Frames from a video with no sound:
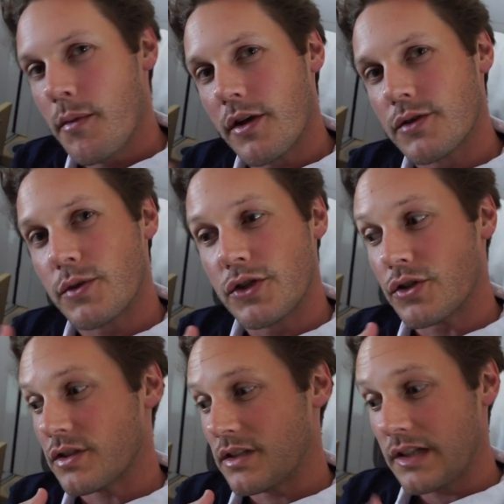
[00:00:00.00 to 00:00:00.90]
Because when
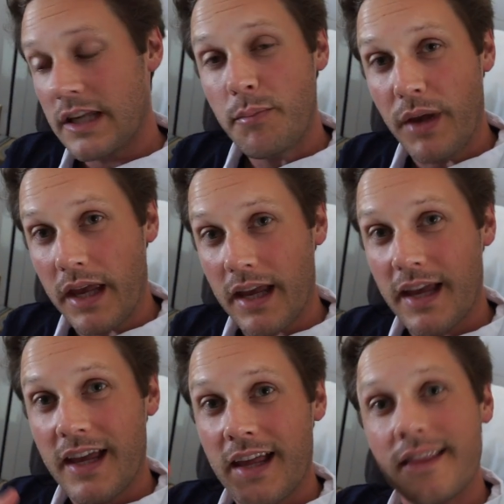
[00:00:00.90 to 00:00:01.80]
you're sleeping,
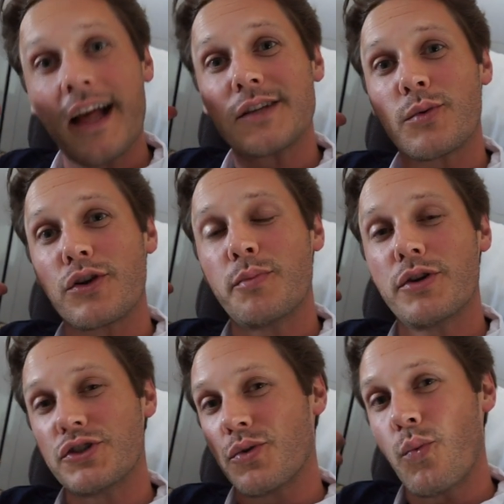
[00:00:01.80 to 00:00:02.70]
that's where you
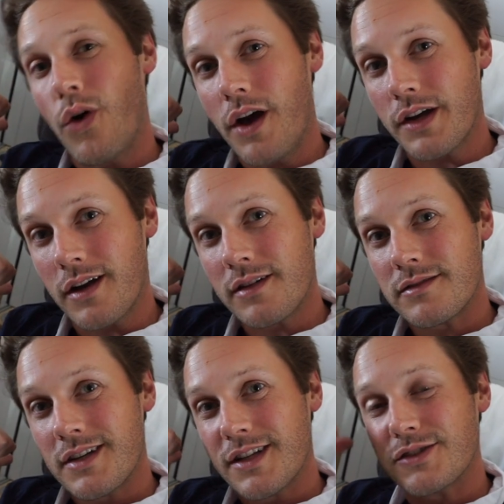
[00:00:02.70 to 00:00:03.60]
put your water.
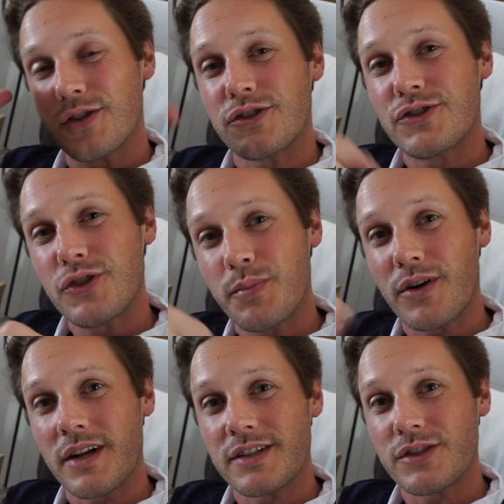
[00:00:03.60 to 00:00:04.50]
So it's
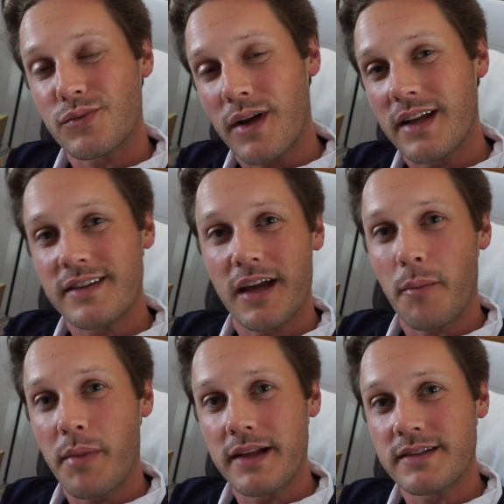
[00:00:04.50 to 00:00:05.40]
super, it's just right, it's like
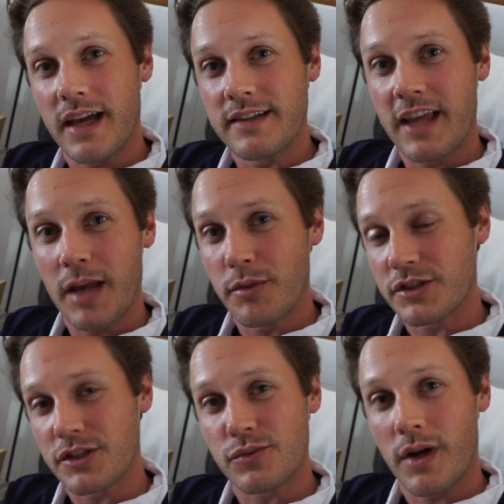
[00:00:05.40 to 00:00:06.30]
a bedside table,
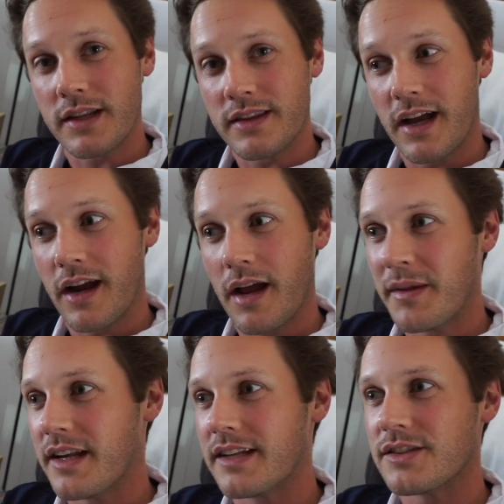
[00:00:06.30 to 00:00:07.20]
it's just right there. I
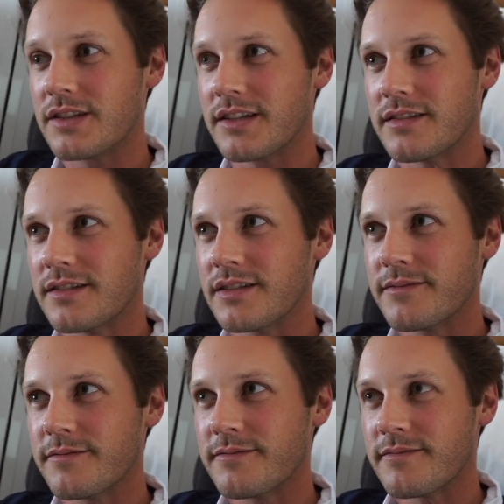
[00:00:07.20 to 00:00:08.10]
mean, it's just,
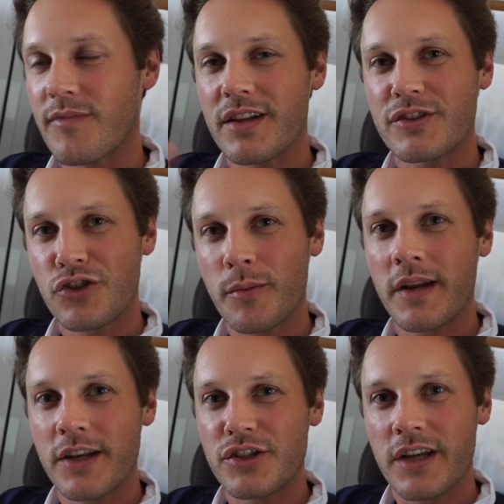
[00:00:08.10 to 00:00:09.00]

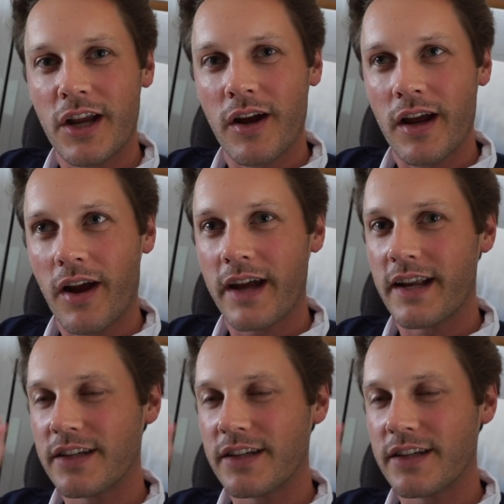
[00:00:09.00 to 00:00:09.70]
German engineering, right?